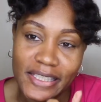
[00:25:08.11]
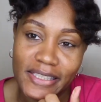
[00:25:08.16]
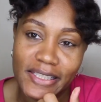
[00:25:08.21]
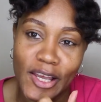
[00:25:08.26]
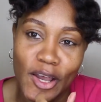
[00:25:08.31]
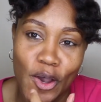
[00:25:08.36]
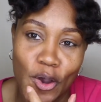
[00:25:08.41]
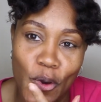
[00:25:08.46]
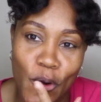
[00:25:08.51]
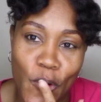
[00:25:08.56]

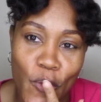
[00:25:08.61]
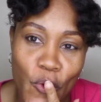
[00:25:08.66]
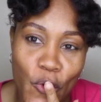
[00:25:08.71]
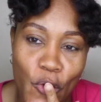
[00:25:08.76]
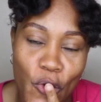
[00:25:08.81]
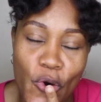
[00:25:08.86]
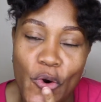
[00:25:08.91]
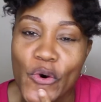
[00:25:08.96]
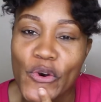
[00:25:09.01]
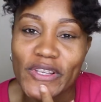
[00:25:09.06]

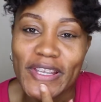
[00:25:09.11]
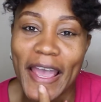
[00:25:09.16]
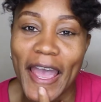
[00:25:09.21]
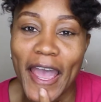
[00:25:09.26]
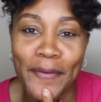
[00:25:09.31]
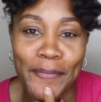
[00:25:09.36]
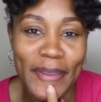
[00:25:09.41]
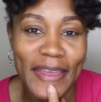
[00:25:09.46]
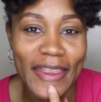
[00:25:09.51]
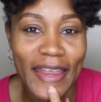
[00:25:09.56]
So who's
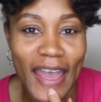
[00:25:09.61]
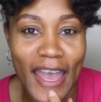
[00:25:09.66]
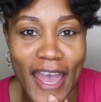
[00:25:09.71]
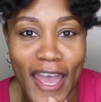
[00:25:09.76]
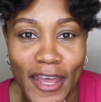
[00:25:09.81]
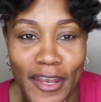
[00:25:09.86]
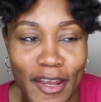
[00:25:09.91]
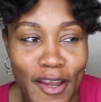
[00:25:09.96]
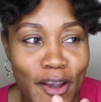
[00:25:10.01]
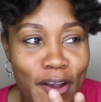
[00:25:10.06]
happy
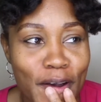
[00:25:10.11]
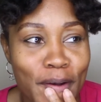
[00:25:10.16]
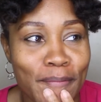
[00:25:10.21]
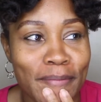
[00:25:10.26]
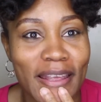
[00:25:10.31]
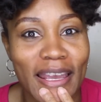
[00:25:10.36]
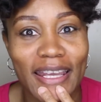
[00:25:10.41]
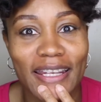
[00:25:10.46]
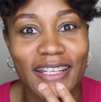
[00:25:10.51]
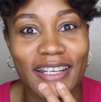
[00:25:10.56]
that
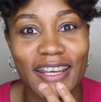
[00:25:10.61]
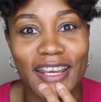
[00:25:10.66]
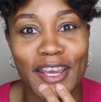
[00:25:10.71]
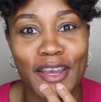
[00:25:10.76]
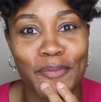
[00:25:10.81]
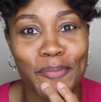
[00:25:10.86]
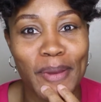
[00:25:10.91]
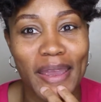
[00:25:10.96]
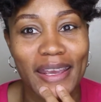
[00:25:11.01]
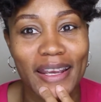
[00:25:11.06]
they
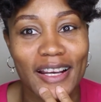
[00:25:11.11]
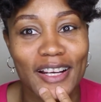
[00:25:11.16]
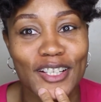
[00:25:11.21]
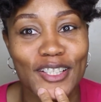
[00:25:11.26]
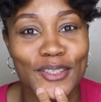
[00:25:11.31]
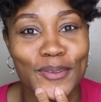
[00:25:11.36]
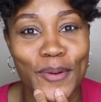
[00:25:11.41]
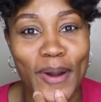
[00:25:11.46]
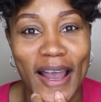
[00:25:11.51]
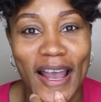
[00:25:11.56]
didn't make
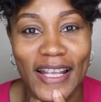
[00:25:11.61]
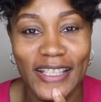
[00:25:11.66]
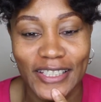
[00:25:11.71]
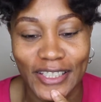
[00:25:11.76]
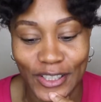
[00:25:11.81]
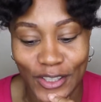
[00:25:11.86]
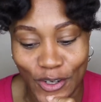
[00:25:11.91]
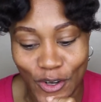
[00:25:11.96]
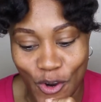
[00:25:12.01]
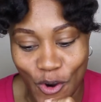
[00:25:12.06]
us
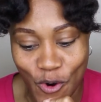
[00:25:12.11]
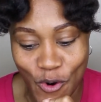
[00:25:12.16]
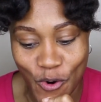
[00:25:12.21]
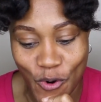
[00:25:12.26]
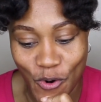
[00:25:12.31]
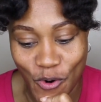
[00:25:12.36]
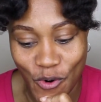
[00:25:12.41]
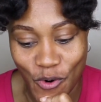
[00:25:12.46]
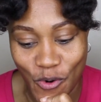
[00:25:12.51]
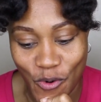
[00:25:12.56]
watch the
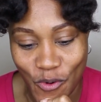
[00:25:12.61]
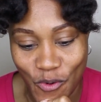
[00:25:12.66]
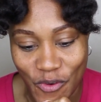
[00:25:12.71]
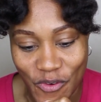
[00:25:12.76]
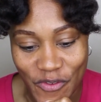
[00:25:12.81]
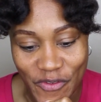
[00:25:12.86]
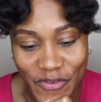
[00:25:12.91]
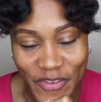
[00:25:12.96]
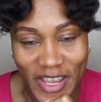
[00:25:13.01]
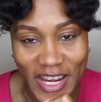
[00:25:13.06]
whole
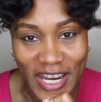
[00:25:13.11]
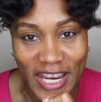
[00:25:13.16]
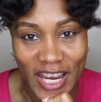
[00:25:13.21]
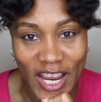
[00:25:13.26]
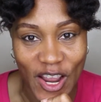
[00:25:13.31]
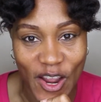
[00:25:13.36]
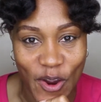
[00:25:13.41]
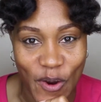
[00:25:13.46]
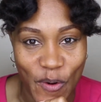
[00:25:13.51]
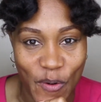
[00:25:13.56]

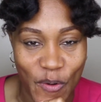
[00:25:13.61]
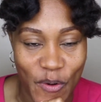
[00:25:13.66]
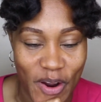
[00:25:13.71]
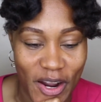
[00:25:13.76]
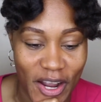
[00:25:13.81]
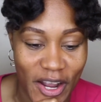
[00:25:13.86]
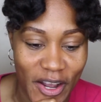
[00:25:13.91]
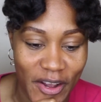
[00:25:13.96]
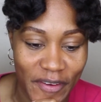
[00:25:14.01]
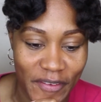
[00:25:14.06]
video
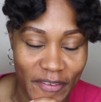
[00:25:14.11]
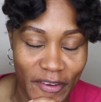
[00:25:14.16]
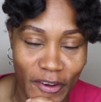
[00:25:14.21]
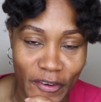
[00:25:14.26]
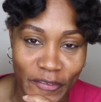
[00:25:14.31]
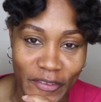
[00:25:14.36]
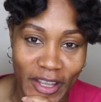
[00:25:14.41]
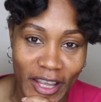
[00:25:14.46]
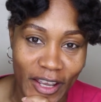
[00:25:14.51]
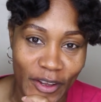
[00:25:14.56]

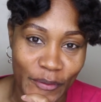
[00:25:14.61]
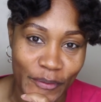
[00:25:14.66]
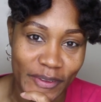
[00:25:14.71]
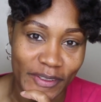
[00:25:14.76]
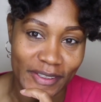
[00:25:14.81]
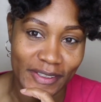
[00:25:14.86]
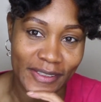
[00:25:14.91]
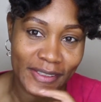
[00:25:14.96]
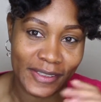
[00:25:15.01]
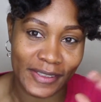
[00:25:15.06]
of
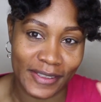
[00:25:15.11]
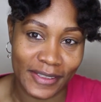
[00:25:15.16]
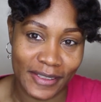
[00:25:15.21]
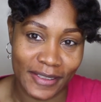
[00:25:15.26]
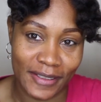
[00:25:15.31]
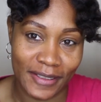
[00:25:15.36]
Countess?